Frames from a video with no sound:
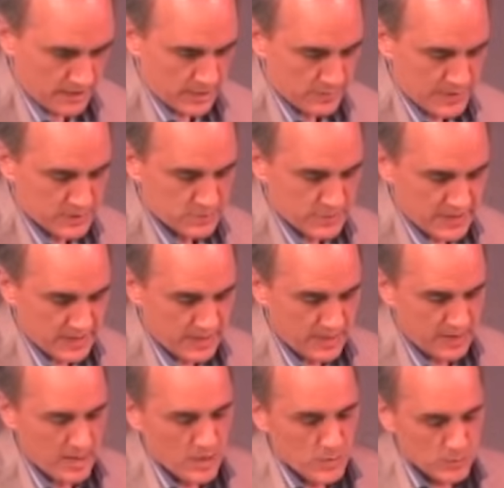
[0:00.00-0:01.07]
documents
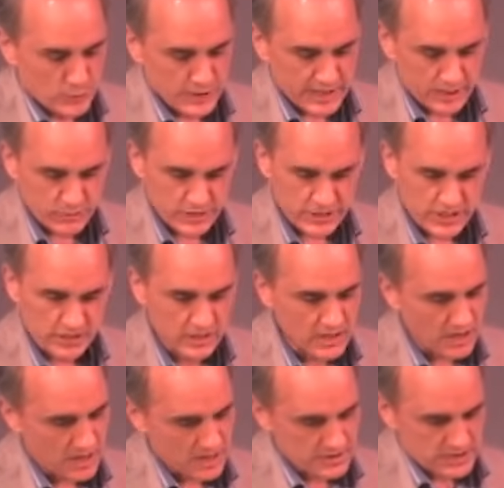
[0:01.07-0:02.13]
many pre
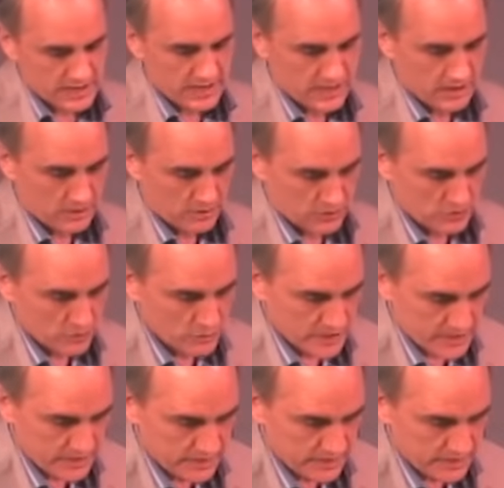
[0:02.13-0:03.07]
Christian gods and heroes who